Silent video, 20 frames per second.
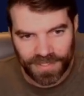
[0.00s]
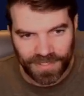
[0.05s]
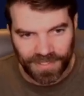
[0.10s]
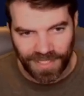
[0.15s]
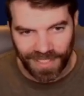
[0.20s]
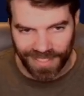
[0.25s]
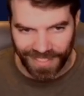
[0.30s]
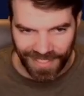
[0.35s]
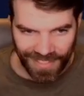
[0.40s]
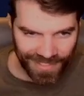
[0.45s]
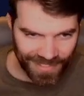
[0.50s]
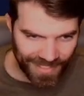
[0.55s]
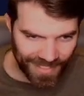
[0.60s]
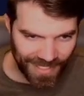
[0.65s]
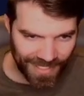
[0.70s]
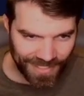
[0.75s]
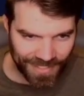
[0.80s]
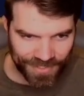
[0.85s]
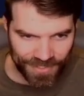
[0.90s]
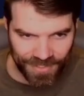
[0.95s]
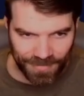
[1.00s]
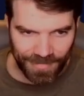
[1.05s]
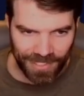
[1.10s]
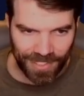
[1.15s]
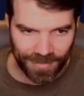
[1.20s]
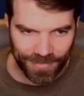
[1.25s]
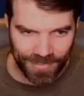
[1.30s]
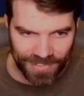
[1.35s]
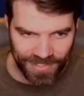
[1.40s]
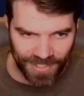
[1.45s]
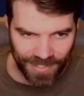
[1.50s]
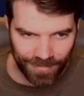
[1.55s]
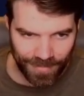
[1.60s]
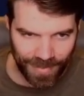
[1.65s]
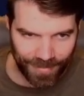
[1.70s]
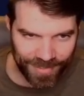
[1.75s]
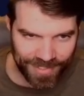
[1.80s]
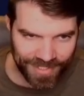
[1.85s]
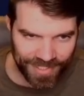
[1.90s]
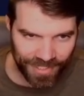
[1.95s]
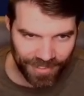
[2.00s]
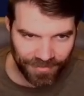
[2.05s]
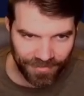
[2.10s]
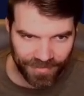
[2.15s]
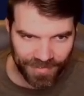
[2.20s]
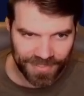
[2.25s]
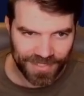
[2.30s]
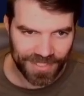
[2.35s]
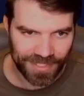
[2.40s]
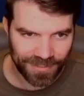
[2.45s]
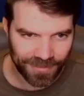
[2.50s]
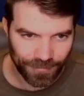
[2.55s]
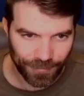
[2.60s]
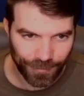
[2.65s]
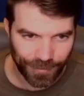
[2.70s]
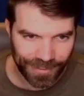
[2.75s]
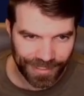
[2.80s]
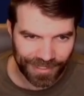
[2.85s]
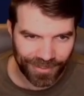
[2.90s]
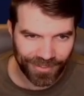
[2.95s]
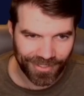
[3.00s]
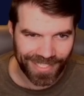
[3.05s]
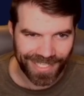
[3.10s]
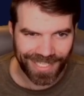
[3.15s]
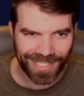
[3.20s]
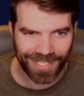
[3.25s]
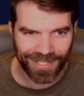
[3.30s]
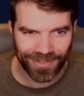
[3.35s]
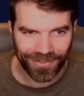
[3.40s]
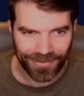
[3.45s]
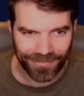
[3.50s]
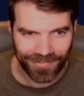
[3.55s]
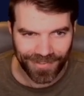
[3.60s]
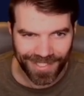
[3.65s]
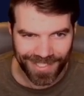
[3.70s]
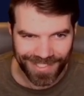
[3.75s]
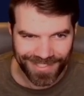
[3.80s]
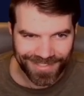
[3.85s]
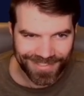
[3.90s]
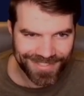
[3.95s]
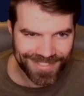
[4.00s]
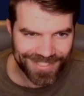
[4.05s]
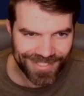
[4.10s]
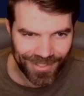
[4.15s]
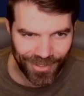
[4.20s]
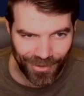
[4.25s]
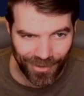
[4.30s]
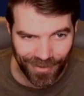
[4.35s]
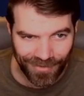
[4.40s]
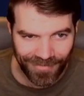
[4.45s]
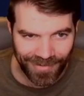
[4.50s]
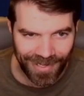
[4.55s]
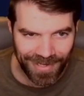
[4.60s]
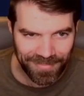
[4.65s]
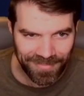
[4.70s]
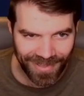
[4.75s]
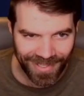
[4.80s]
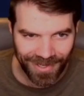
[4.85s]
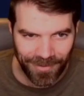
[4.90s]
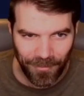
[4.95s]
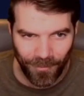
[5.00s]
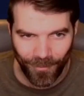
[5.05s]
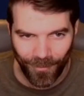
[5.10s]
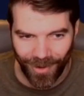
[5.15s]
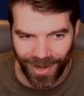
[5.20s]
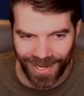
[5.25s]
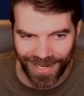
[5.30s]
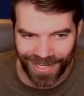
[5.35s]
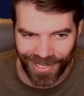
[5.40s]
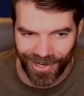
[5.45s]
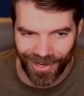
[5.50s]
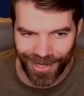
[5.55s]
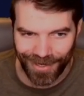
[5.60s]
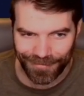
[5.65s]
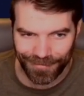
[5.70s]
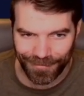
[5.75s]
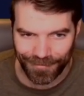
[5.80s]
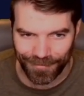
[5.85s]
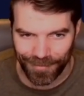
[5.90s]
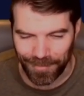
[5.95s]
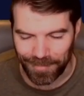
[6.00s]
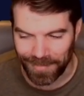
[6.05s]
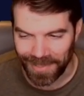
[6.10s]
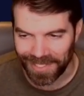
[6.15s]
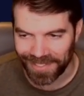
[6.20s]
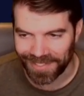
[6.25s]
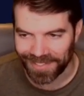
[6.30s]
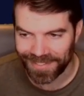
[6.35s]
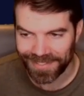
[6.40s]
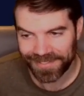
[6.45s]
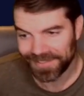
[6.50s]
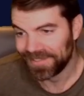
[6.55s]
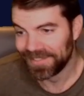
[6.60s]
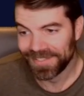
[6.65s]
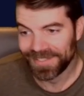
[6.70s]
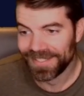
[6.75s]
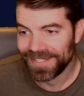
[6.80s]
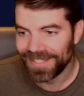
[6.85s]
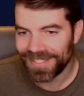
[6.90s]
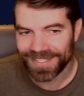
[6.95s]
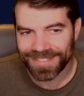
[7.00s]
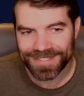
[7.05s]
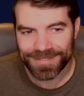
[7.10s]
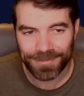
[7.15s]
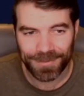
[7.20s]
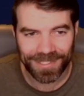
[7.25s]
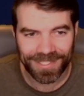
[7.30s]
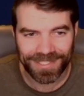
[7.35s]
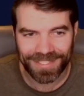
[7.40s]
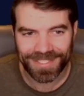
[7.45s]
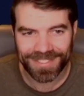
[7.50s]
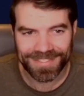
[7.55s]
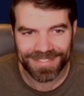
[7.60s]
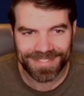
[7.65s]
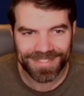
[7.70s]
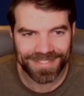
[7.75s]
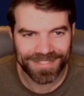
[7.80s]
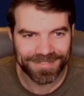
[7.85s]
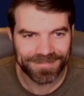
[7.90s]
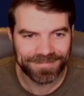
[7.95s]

Again, I kind of just made up this team by myself and didn't really look at any other videos, so if I'm like way off of the meta, it is what it is.